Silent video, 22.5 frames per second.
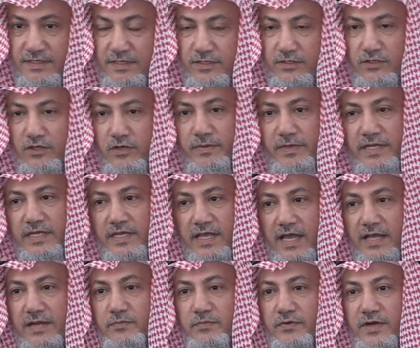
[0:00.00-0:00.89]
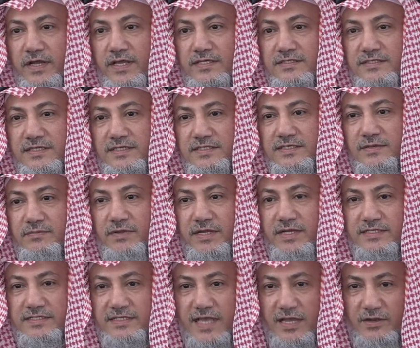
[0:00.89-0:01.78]
Nobody can pray in such a
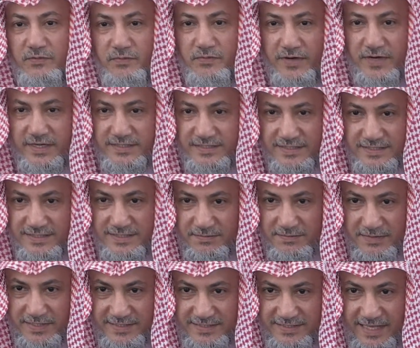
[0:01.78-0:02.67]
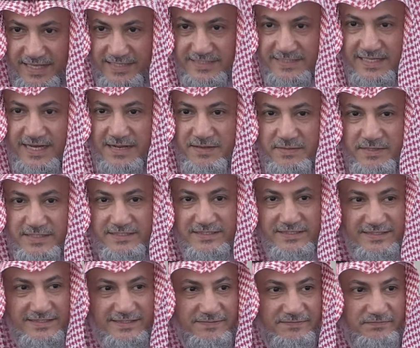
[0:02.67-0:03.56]
place. Can you pray in such a place? That is not a
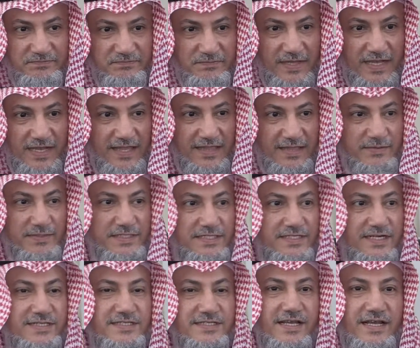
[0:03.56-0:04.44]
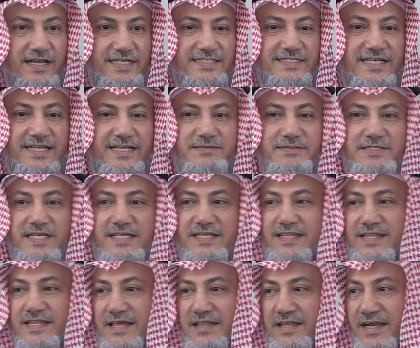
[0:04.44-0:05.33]
masjid. The Messenger sallallahu alayhi wa sallam said
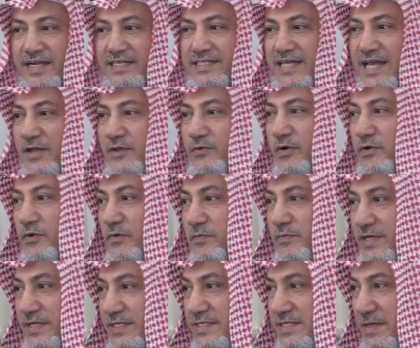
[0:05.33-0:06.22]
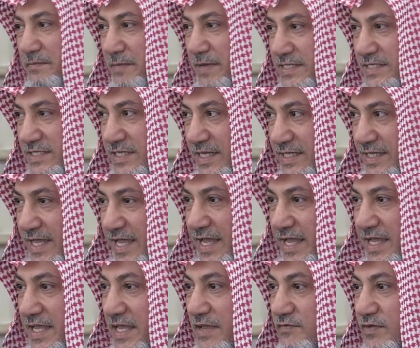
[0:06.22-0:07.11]
in the other hadith, anyone who builds a masjid,
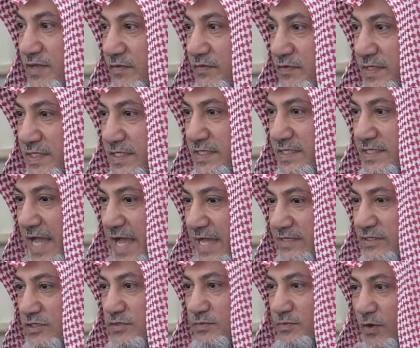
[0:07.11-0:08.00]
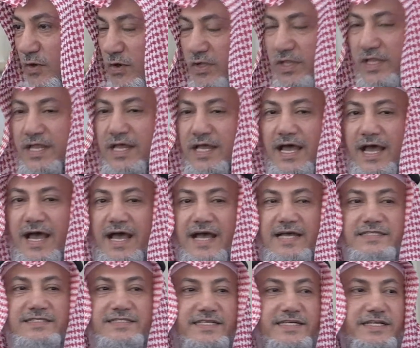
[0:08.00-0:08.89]
even if it is as small
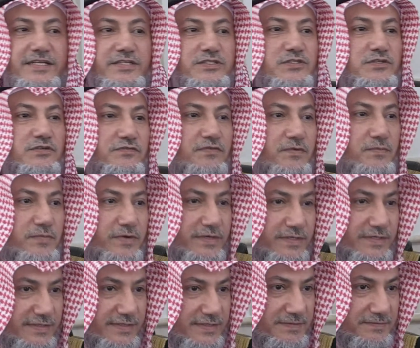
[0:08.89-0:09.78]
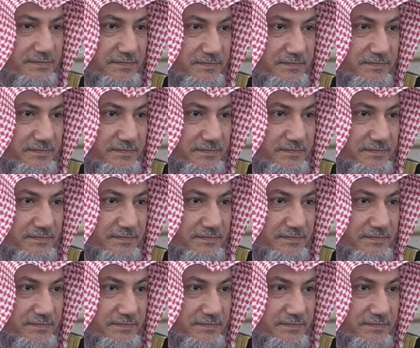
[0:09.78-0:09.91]
as the nest of a bird.